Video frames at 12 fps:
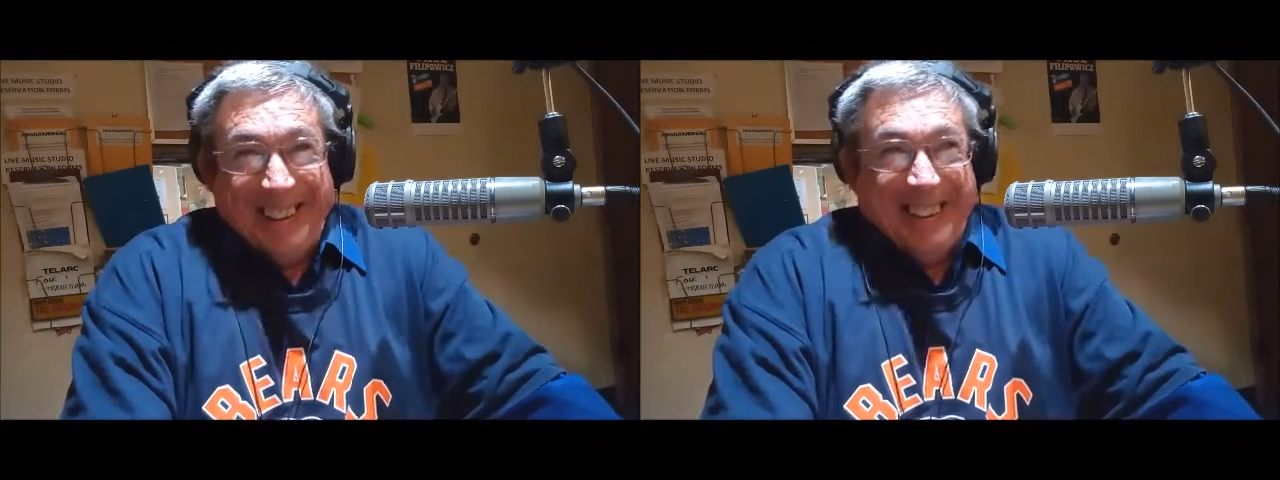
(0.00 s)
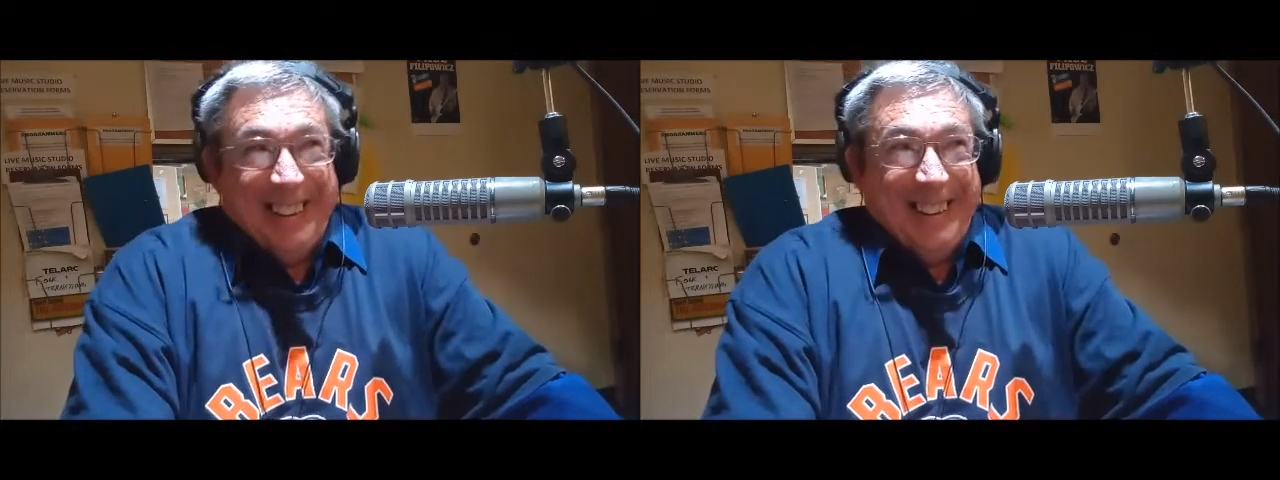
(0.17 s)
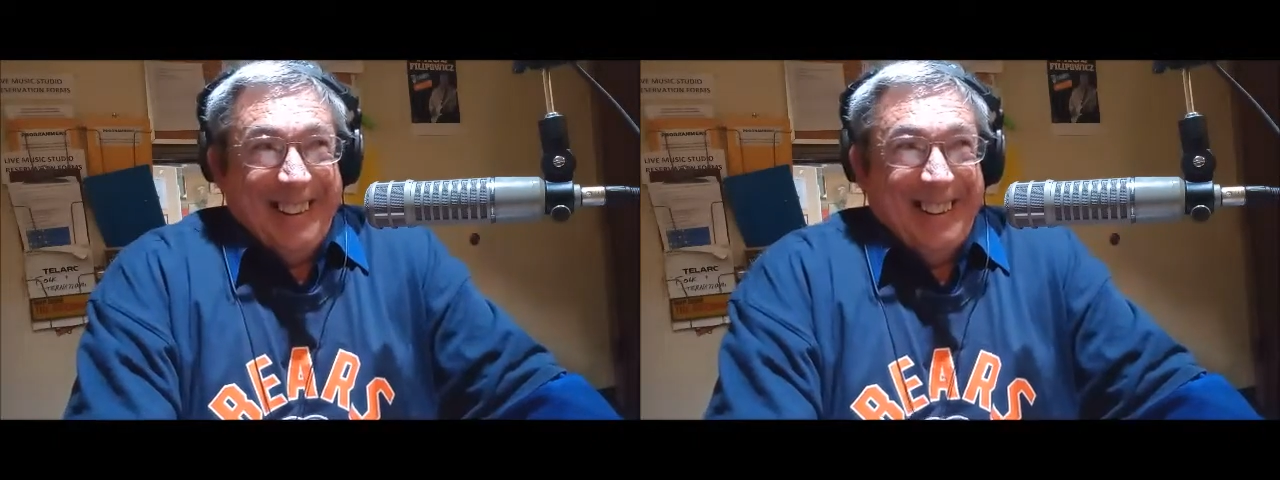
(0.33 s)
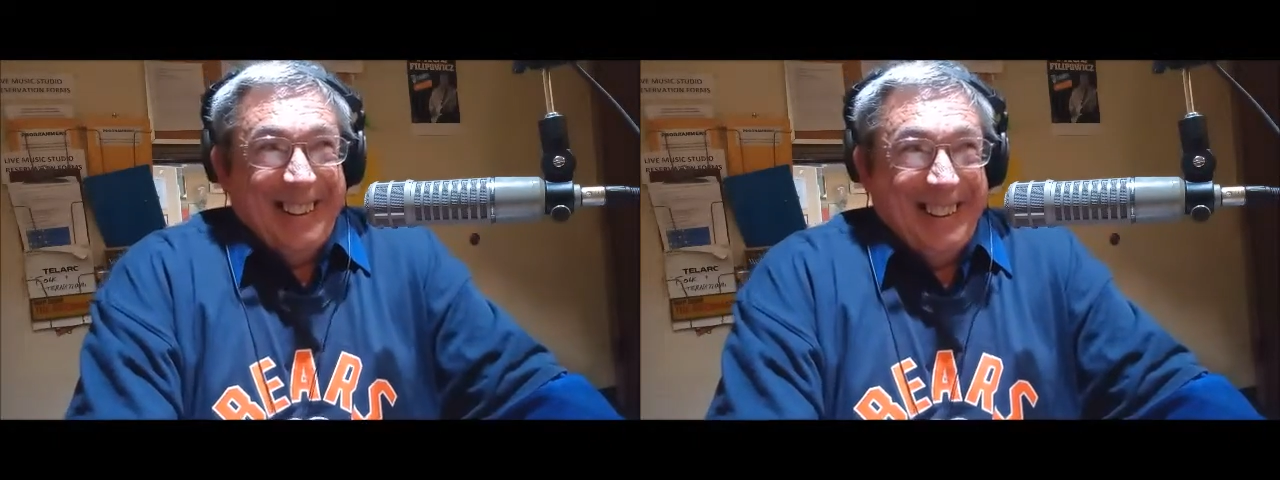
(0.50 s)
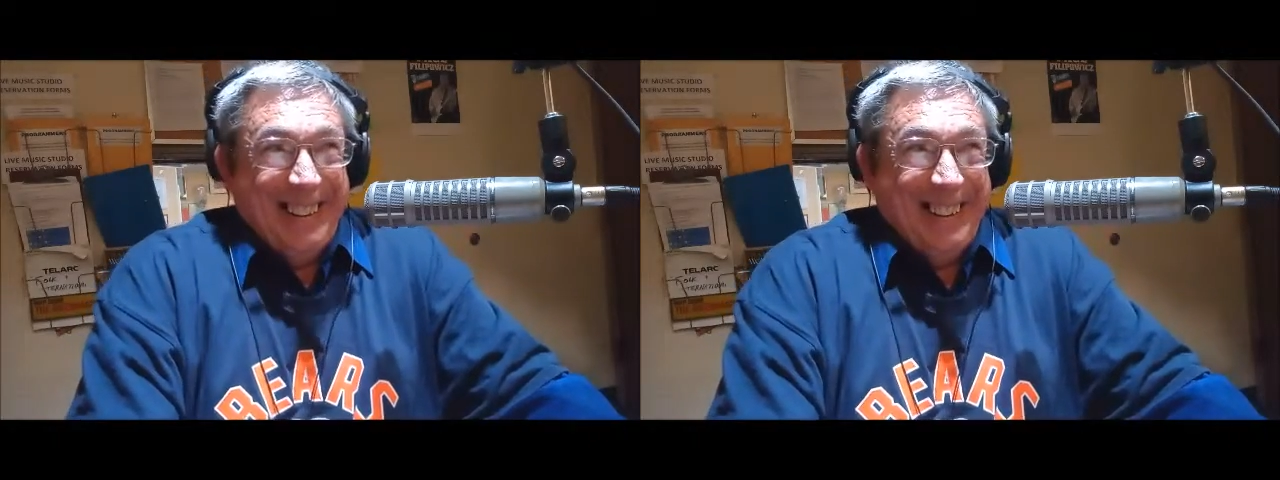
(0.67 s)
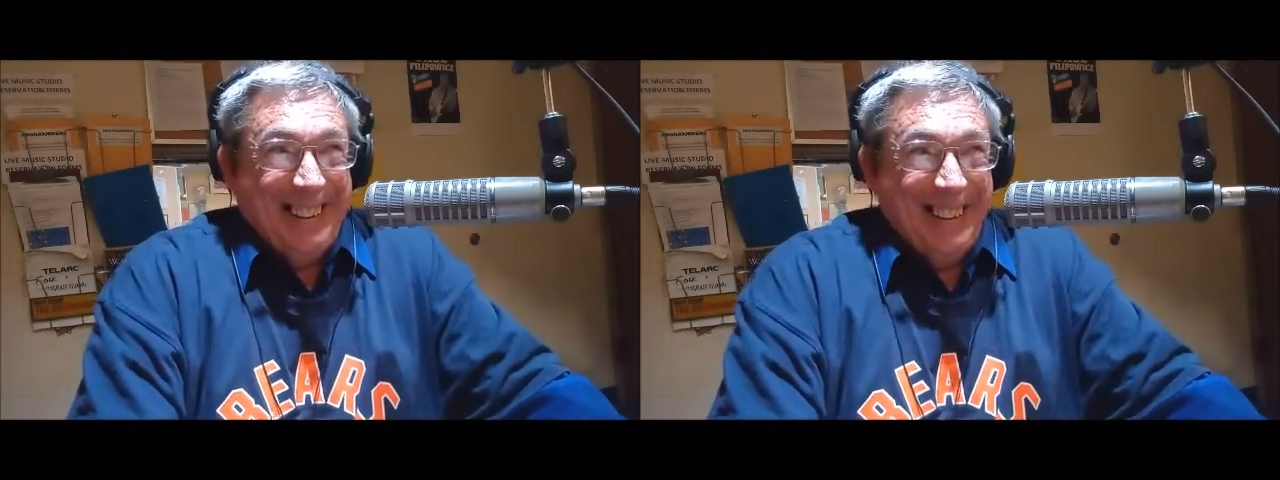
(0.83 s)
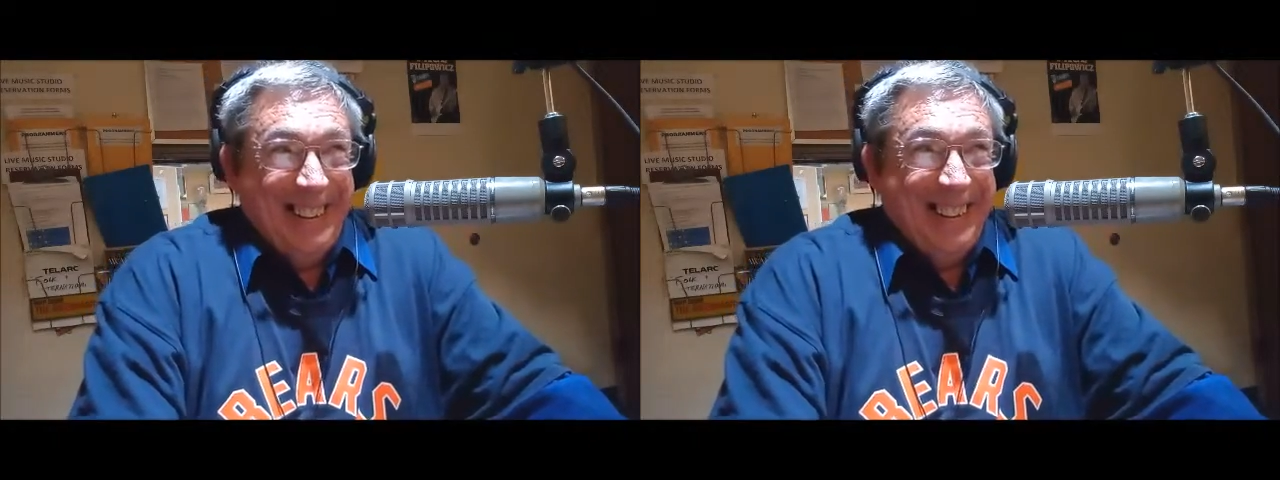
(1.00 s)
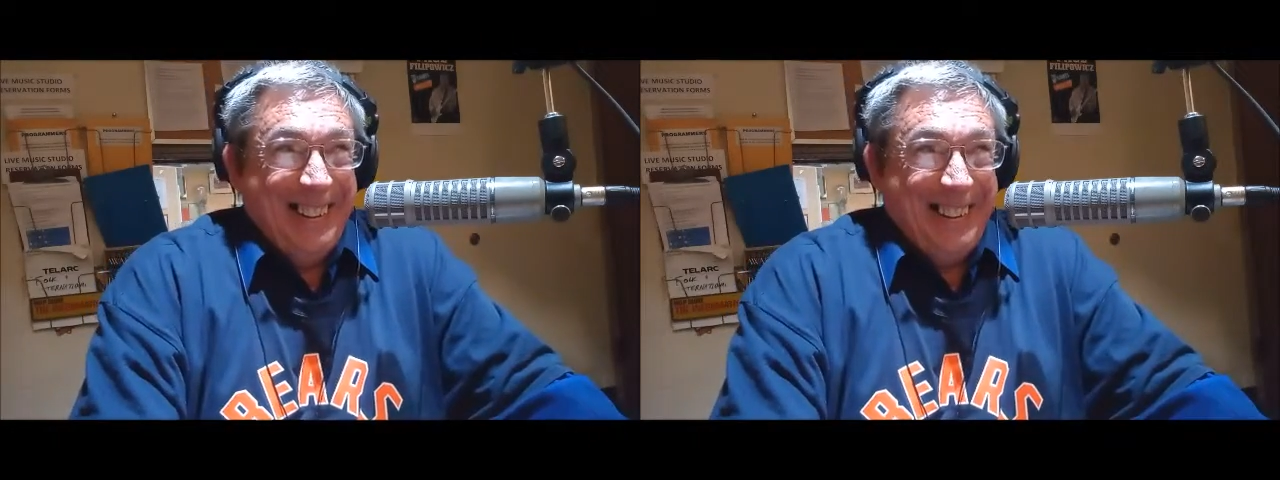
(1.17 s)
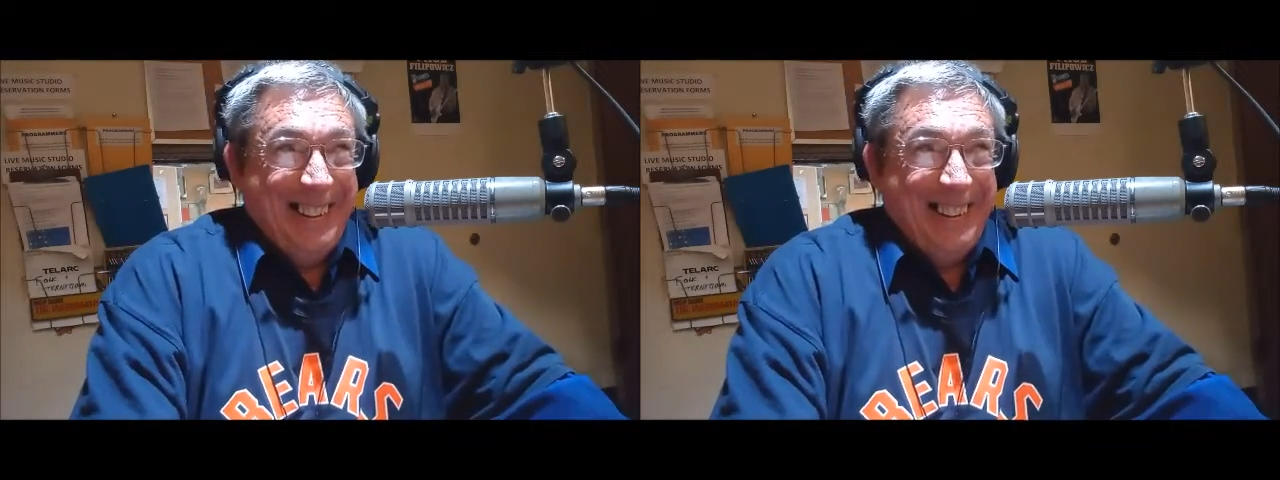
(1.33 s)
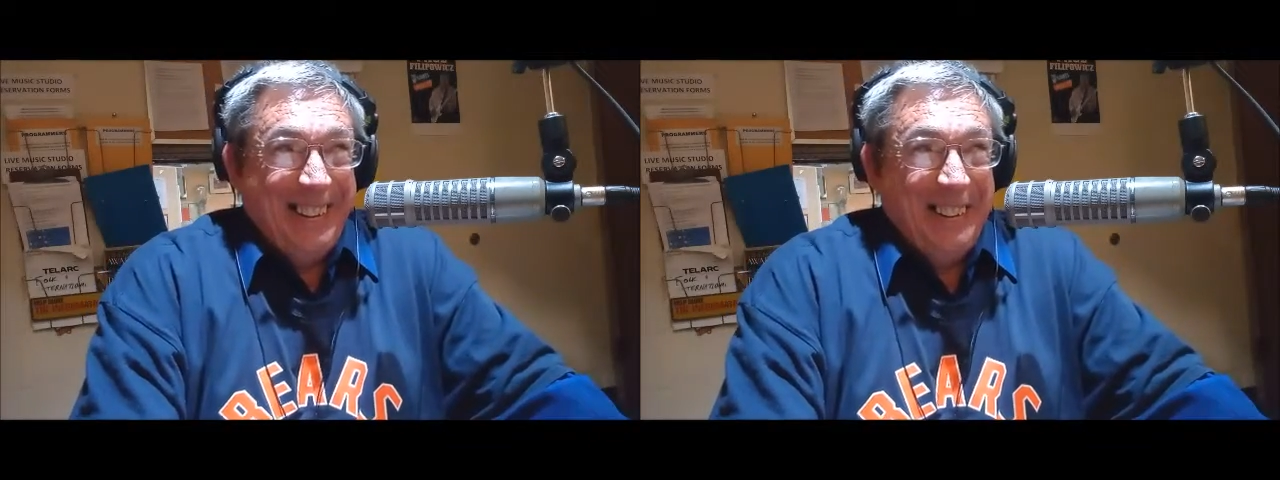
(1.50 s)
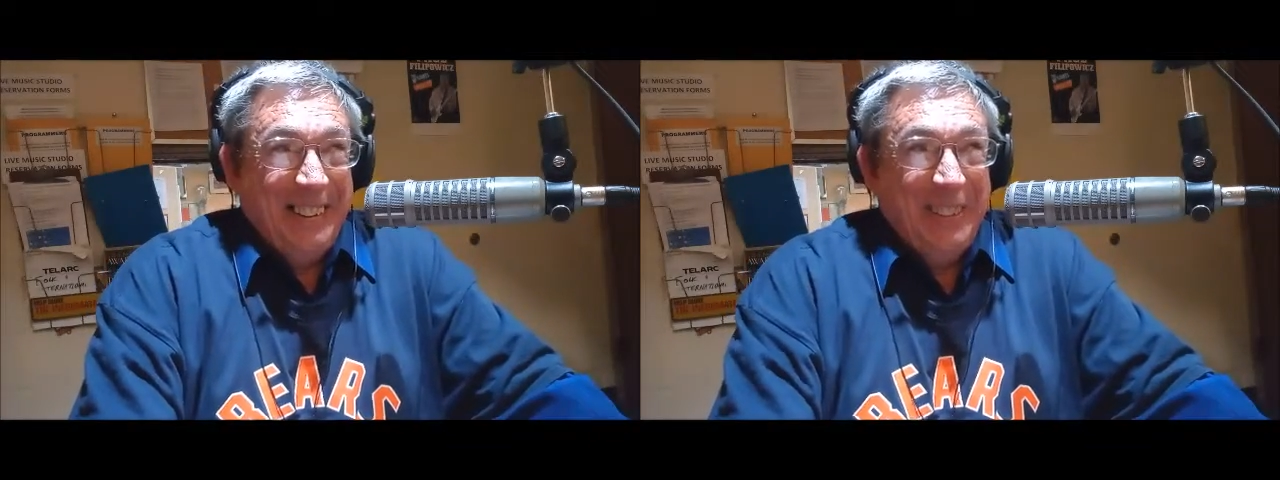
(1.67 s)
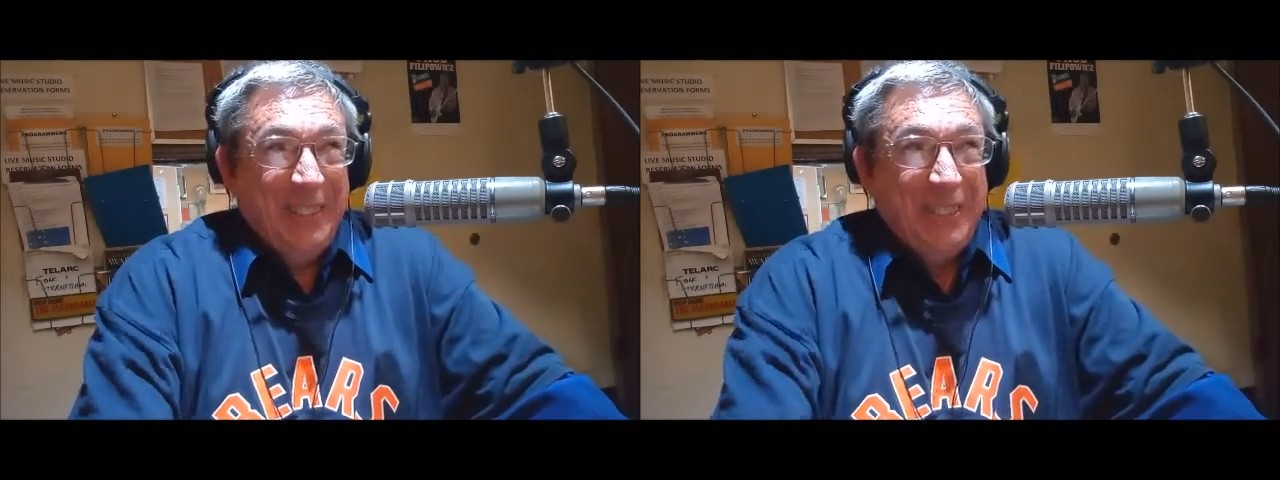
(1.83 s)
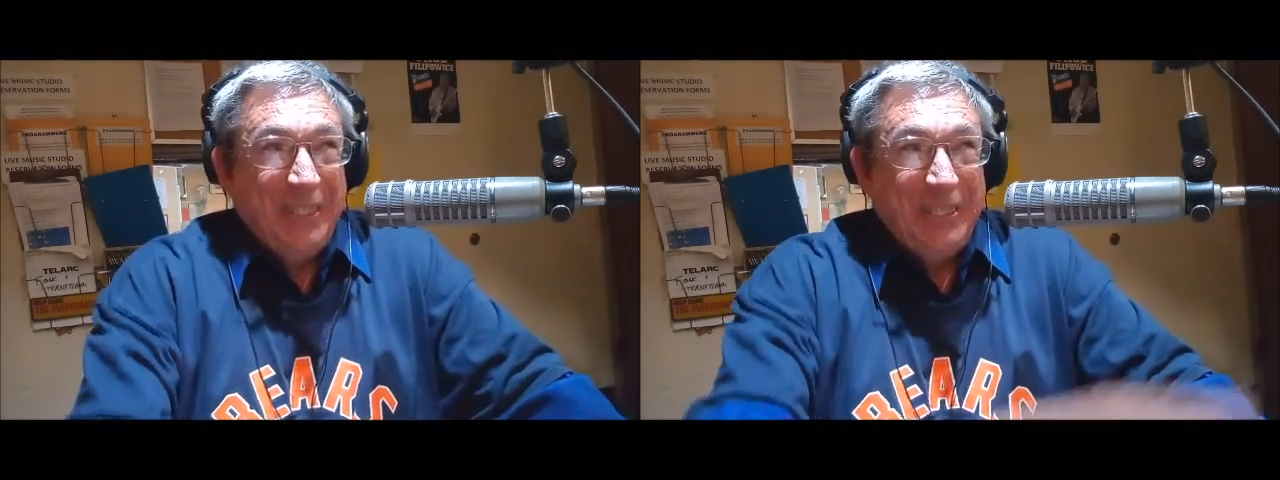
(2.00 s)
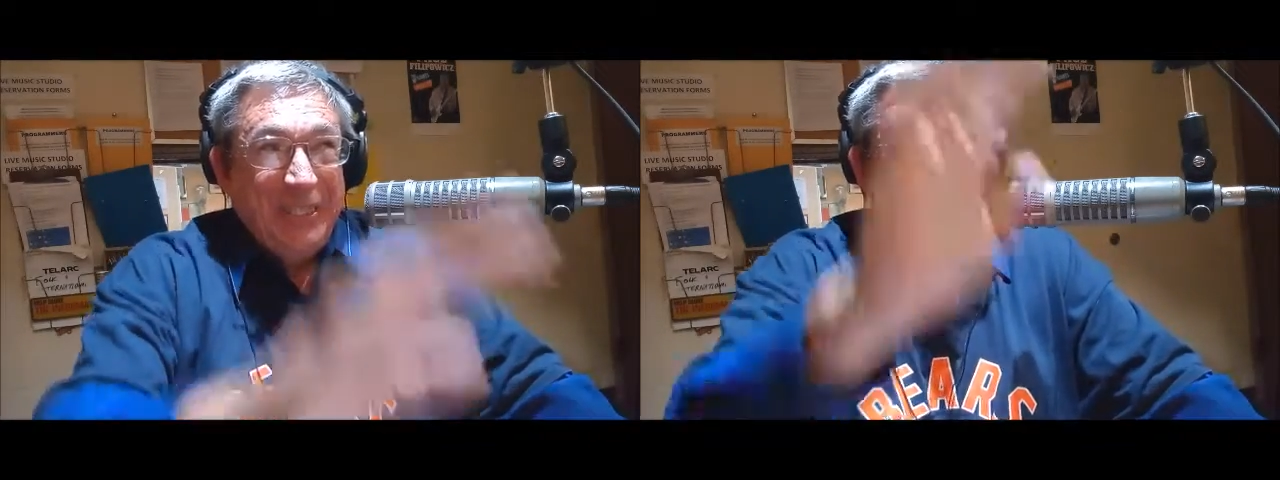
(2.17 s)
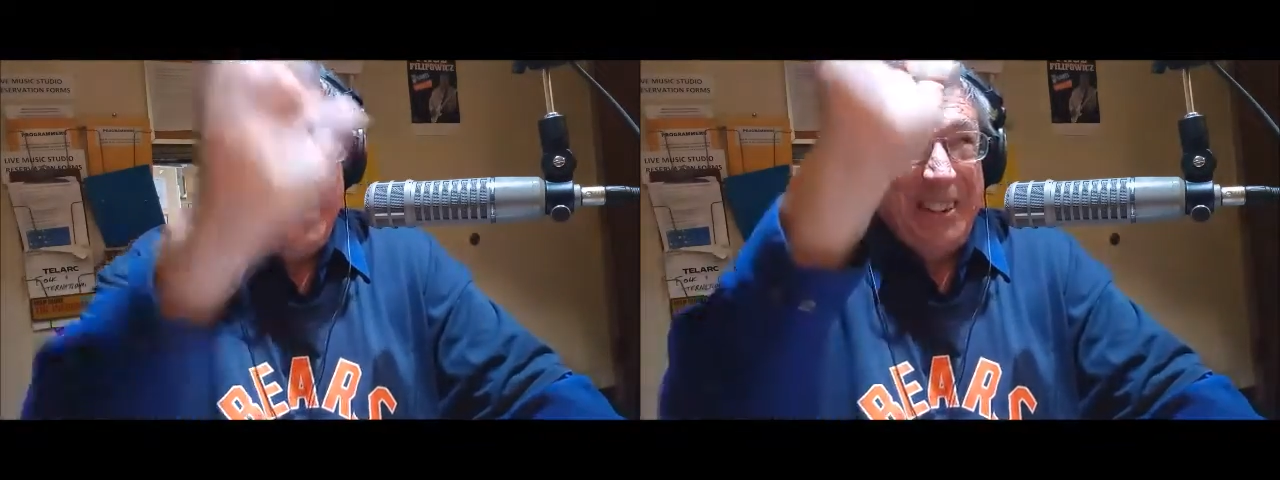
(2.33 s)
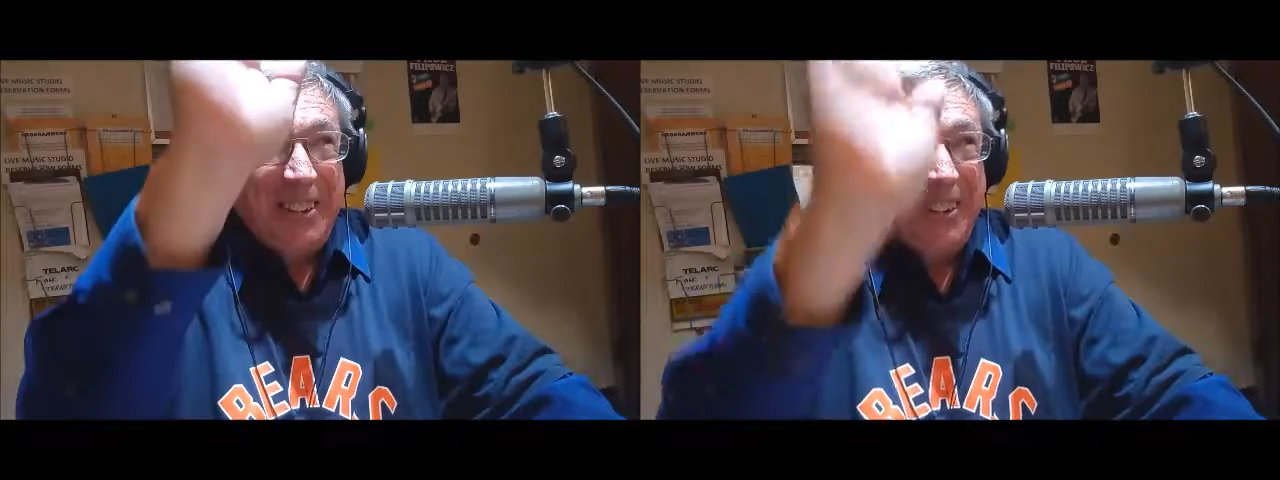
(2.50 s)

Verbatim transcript: Well, much needed info. We don't always get here in the Midwest.